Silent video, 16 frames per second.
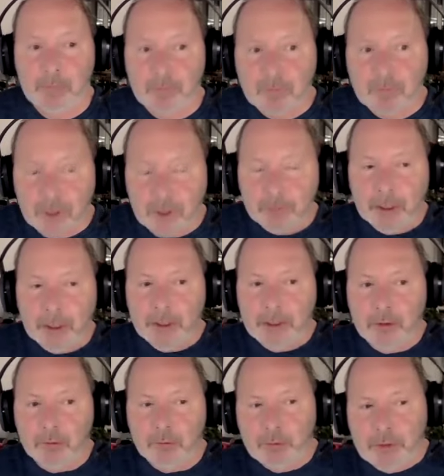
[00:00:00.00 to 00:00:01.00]
fundamentally,
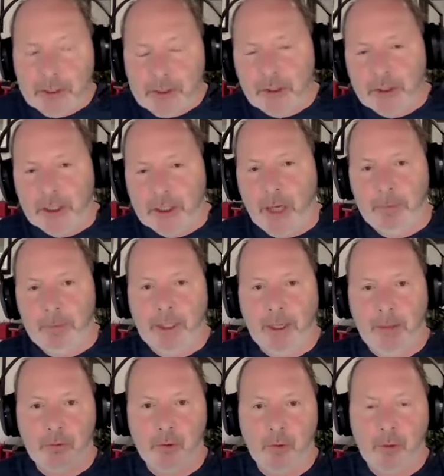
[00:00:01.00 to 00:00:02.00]
the reason the company
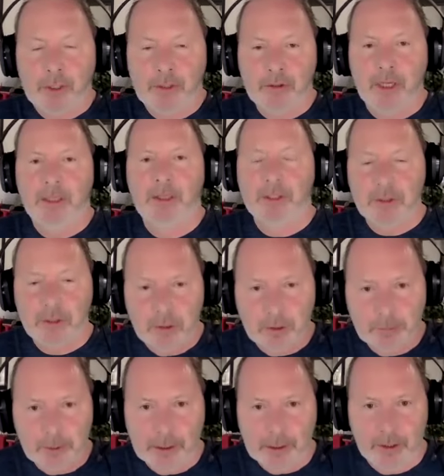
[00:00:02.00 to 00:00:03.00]
kept growing is I listened
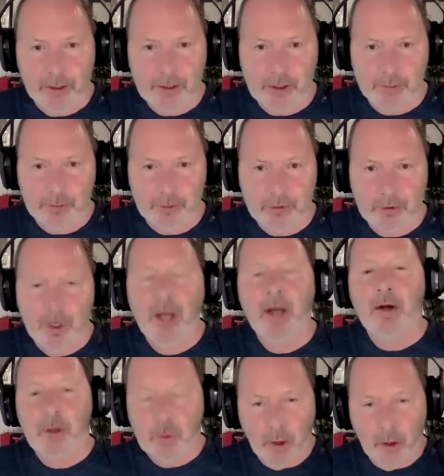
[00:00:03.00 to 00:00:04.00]
to my customers,
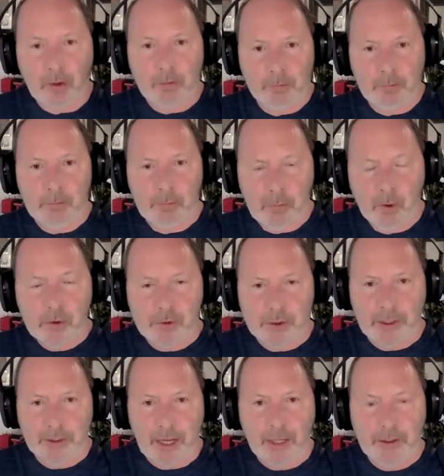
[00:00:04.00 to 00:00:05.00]
who are
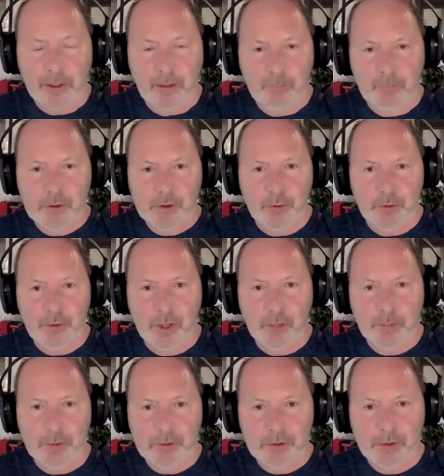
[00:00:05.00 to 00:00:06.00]
mostly at that time physical
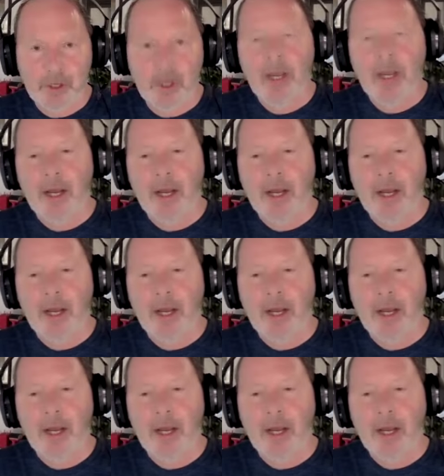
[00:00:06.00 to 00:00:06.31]
therapists,